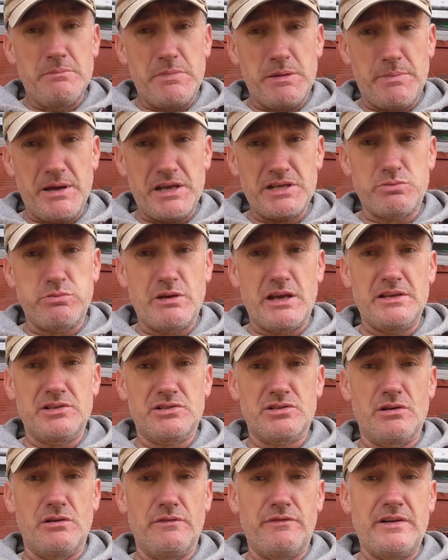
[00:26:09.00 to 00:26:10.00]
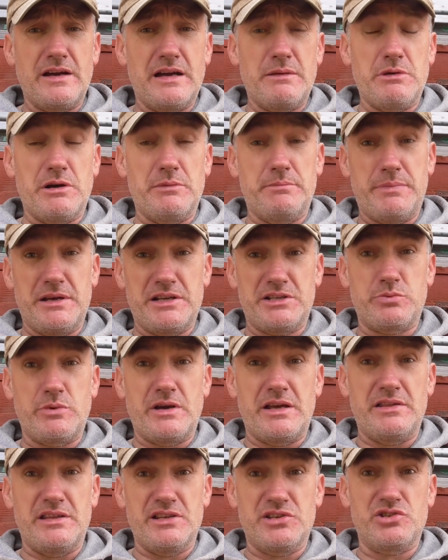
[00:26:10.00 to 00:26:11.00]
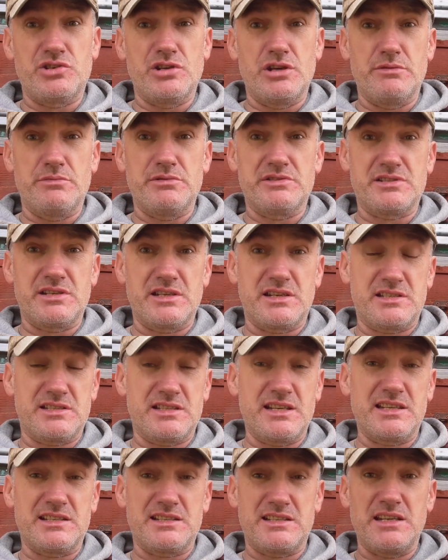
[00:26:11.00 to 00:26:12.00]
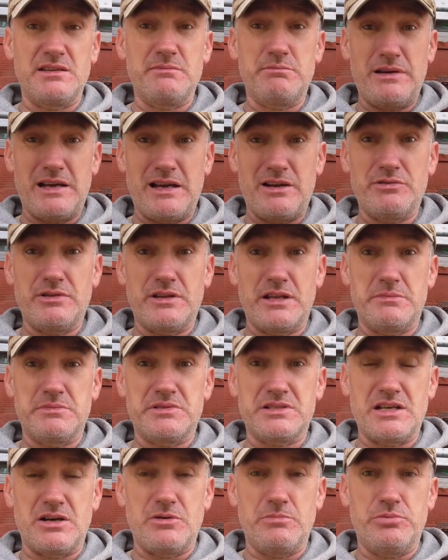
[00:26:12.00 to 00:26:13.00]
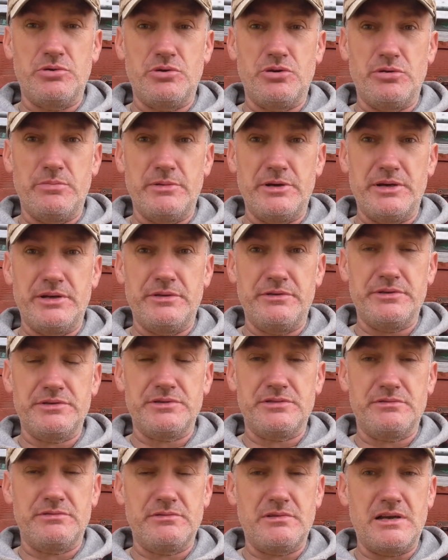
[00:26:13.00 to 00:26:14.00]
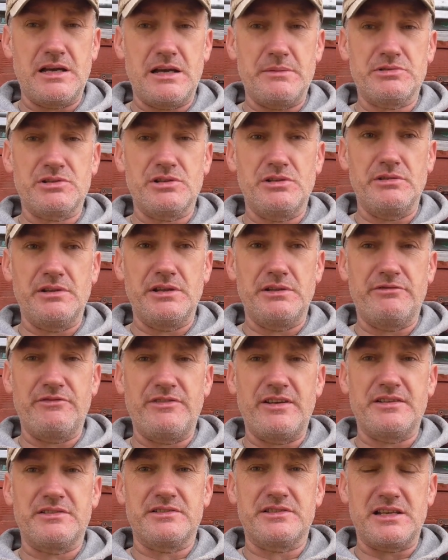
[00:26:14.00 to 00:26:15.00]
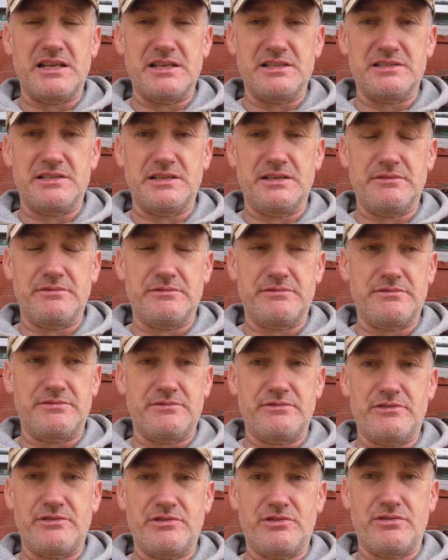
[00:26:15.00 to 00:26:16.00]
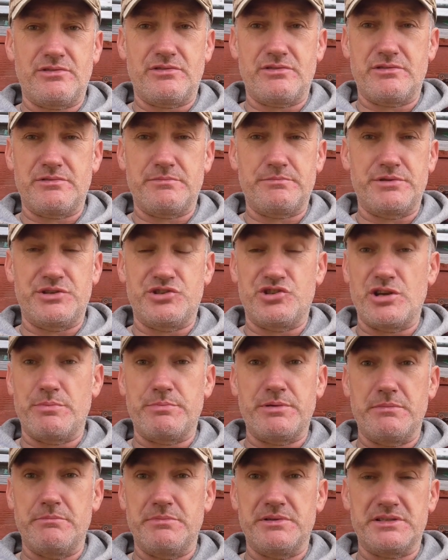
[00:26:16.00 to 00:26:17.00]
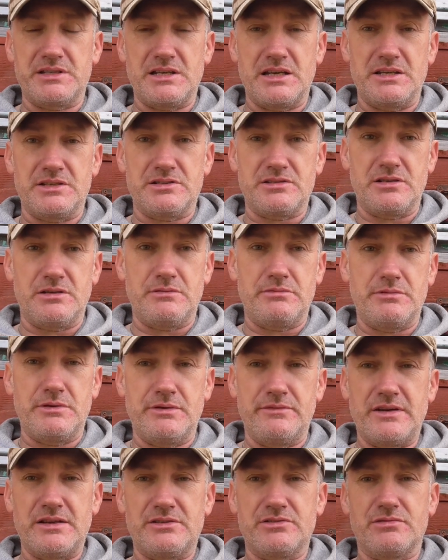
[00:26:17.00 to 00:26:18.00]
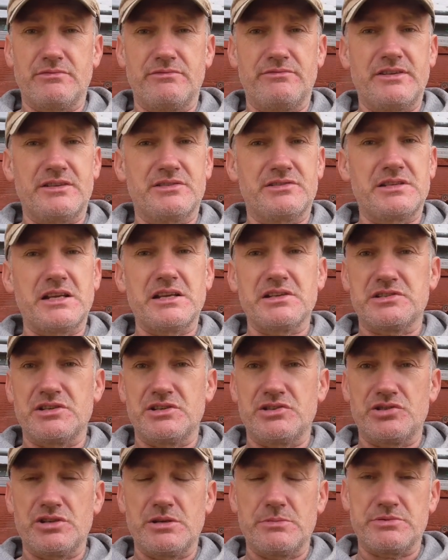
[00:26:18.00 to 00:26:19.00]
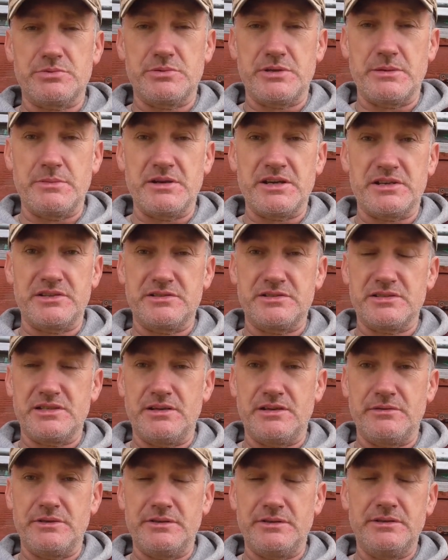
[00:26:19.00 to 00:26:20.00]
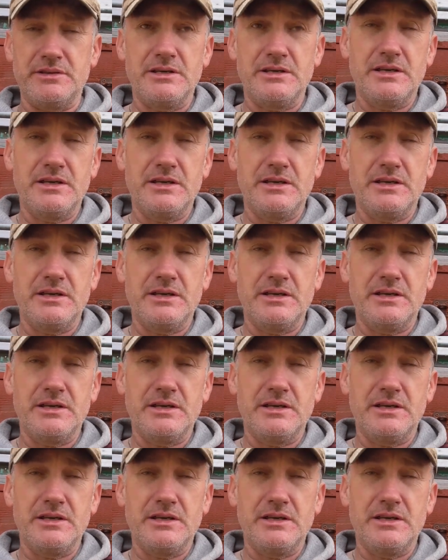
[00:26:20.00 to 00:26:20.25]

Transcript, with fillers: My best weight so far, well, best weight this year was like 16 pound of them Sarpo Miras. Absolutely fantastic chipping potato. We've had some fantastic chips with them, I can tell you.